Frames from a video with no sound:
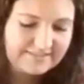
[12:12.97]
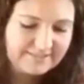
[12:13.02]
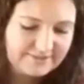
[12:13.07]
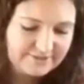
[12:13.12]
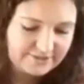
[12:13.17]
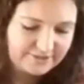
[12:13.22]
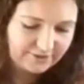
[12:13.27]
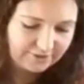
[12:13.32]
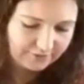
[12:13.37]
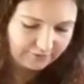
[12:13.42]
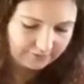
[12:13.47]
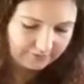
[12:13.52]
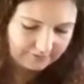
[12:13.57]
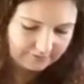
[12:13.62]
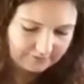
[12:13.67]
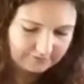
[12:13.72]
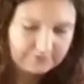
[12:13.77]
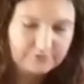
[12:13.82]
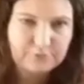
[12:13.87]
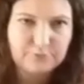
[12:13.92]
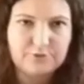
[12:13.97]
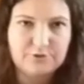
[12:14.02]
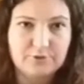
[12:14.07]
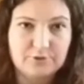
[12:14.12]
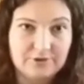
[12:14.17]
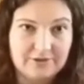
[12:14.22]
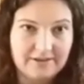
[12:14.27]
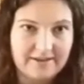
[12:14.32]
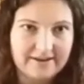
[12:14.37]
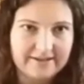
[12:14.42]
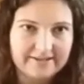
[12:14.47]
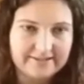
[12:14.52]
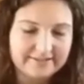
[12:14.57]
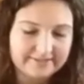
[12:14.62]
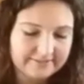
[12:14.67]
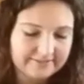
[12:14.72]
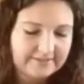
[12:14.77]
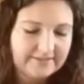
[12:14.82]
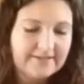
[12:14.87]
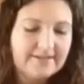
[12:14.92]
So, to your
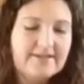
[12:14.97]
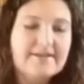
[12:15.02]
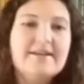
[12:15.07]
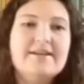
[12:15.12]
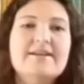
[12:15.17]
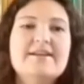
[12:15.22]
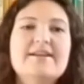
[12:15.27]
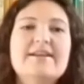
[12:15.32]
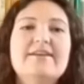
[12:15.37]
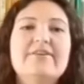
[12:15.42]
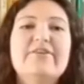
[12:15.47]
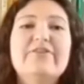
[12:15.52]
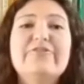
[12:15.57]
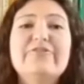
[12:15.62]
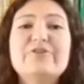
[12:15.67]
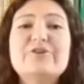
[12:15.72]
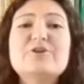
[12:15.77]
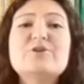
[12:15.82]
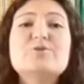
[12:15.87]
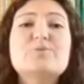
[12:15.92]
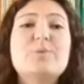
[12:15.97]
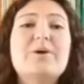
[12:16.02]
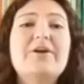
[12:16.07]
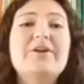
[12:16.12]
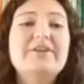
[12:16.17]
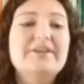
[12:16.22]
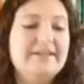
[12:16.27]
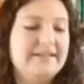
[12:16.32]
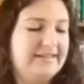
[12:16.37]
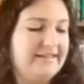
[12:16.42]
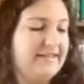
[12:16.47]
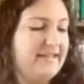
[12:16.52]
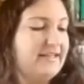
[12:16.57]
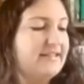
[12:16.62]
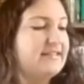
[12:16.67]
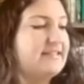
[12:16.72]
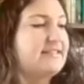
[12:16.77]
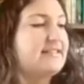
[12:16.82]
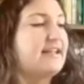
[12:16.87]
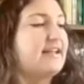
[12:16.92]
liking. The first one
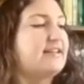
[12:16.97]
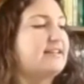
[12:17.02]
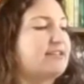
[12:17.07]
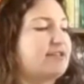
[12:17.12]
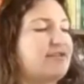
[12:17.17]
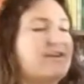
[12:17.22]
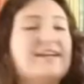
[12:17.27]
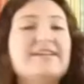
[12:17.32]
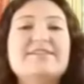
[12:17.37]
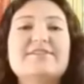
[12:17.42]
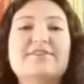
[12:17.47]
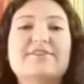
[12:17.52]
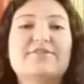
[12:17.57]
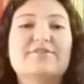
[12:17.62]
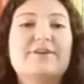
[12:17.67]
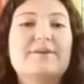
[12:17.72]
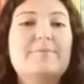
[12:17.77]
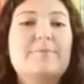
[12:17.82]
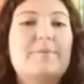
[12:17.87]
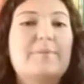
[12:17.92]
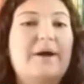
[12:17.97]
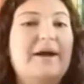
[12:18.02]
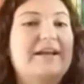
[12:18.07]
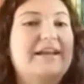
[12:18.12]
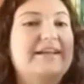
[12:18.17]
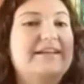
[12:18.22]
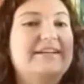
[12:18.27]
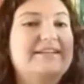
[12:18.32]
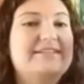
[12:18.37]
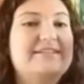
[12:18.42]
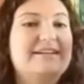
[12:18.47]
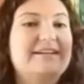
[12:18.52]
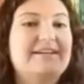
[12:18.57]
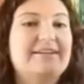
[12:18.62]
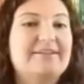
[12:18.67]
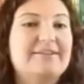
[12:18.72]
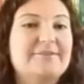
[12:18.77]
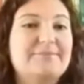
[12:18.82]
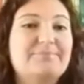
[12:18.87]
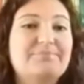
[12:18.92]
is Strange the Dreamer by Laini
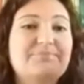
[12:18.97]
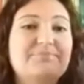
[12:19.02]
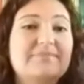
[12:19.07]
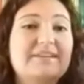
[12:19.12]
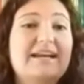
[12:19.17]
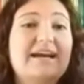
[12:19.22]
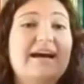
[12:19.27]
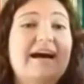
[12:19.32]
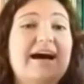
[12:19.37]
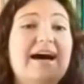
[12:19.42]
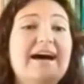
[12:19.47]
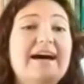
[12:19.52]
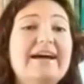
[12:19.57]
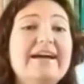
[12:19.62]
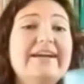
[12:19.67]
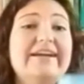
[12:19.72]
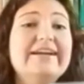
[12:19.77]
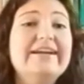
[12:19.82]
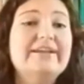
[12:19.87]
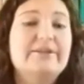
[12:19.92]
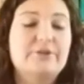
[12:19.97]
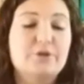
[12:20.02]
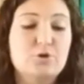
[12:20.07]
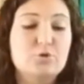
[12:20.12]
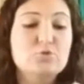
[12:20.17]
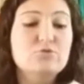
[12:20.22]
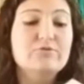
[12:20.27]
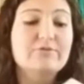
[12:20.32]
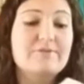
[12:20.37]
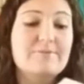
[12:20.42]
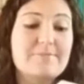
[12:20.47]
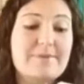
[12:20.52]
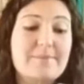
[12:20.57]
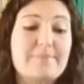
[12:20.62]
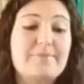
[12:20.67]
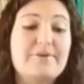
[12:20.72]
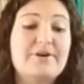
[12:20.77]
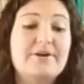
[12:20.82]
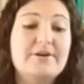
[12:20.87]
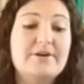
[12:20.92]
Taylor. I don't
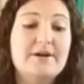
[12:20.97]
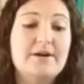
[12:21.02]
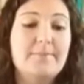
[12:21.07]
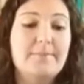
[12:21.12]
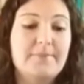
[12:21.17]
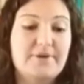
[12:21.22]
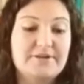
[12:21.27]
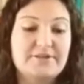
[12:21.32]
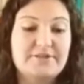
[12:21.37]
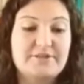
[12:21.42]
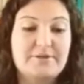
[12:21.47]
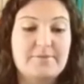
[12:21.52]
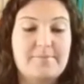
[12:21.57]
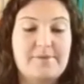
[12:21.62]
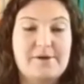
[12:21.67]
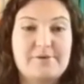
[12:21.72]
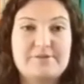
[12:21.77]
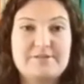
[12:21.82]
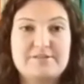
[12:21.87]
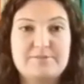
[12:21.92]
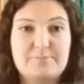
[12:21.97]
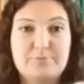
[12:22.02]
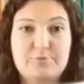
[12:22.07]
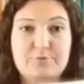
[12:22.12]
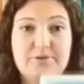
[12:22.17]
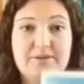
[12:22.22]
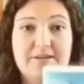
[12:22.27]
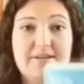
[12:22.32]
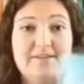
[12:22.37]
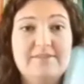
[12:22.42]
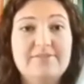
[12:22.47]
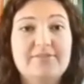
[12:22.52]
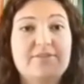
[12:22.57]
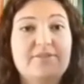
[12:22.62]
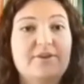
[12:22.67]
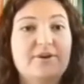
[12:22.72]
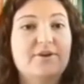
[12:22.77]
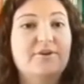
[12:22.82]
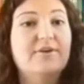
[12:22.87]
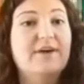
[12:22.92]
remember much about this book,
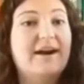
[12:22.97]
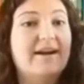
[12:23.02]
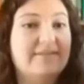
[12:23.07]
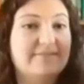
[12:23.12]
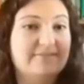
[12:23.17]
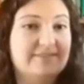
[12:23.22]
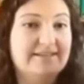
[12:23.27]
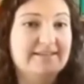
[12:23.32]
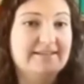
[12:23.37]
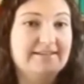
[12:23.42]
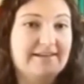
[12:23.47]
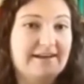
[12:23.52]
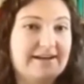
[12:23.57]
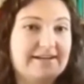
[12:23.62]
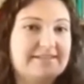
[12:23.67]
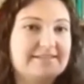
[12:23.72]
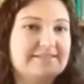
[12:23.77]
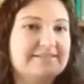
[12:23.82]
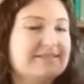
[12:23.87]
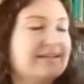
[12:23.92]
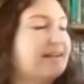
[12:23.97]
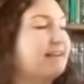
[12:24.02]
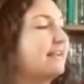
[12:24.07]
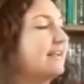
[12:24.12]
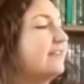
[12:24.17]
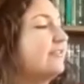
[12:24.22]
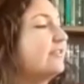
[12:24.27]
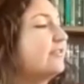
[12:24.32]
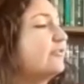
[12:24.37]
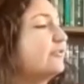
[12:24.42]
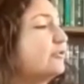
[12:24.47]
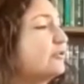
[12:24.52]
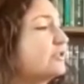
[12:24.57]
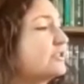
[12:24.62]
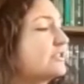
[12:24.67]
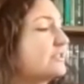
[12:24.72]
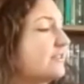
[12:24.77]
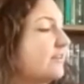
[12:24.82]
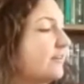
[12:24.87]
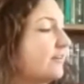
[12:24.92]
even though I really liked it. I gave it four
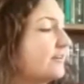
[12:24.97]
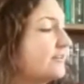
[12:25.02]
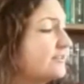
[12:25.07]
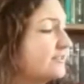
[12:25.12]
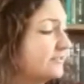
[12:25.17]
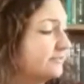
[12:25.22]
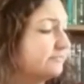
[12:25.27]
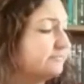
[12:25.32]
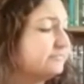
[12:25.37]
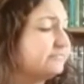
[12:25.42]
stars.